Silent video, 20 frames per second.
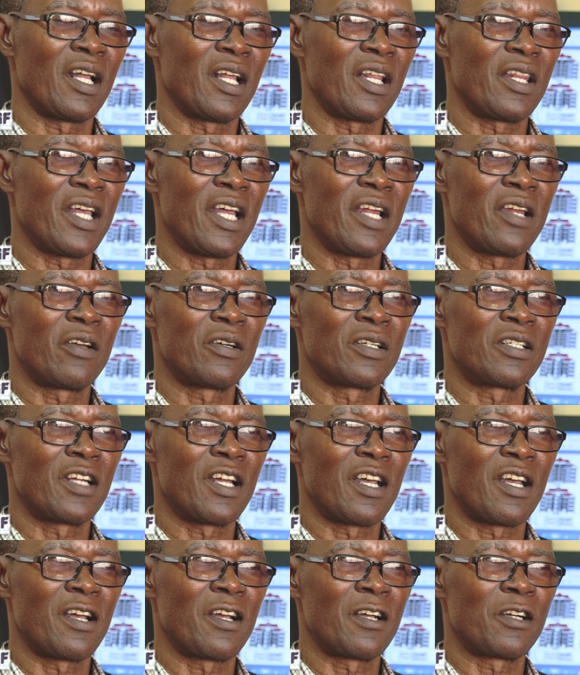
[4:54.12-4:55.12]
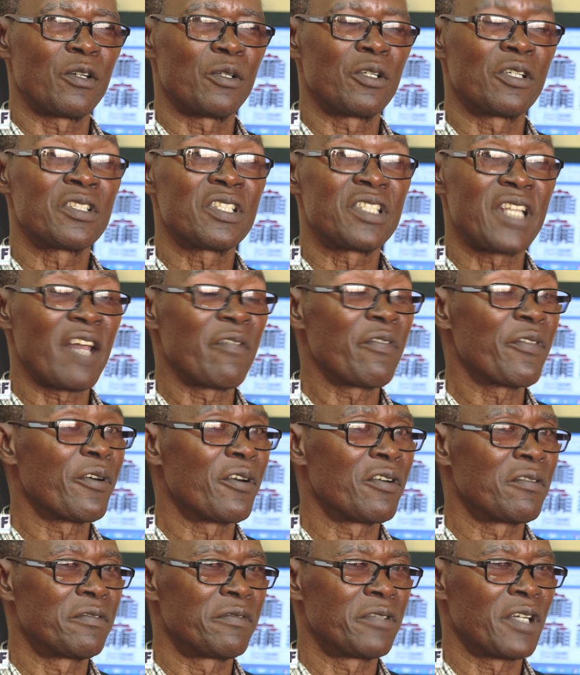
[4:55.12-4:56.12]
Then on
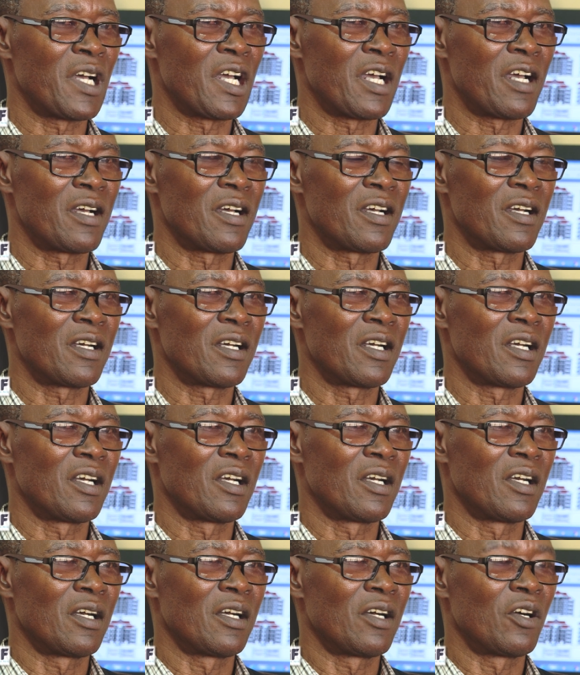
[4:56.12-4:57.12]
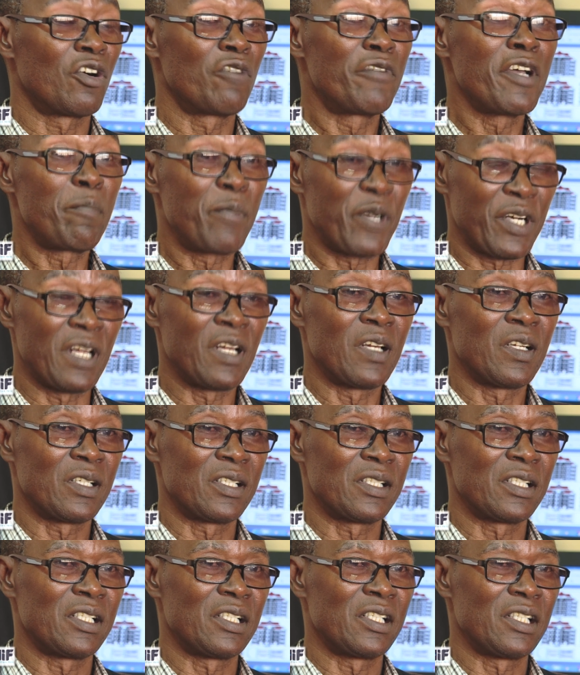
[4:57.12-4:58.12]
10th of April,
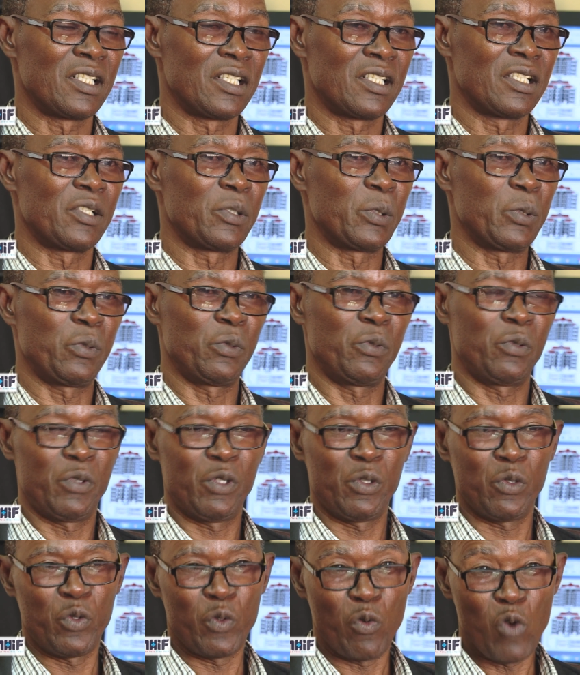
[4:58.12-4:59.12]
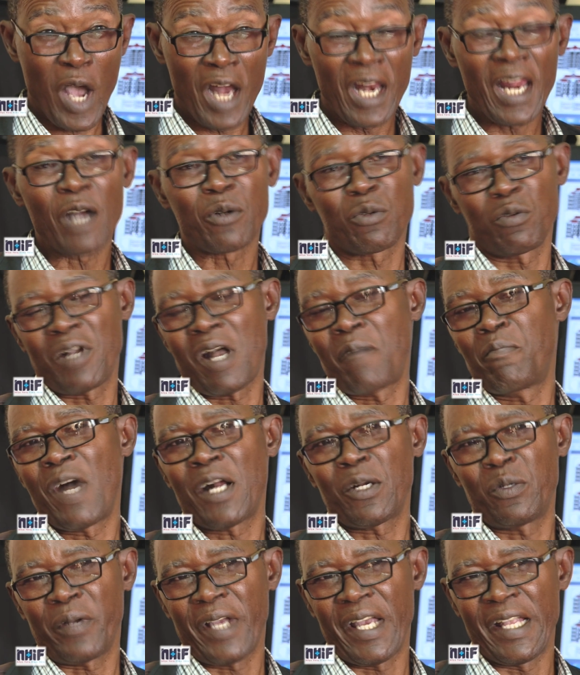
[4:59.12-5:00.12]
we were allowed to come
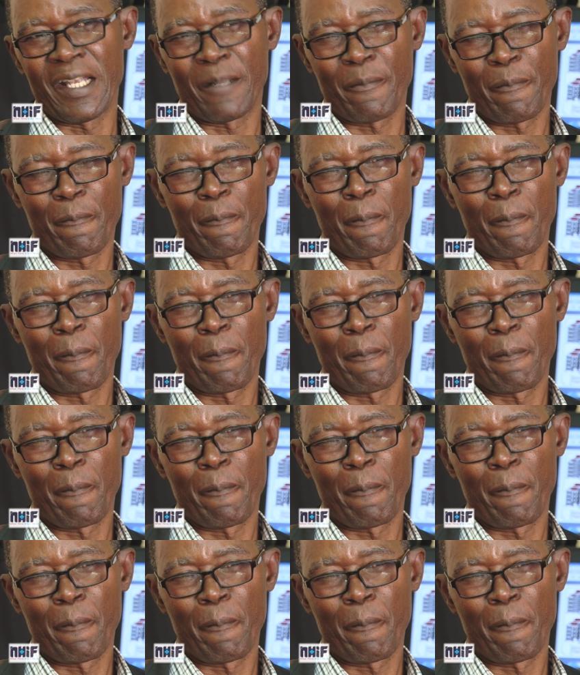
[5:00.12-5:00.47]
back to Kenya.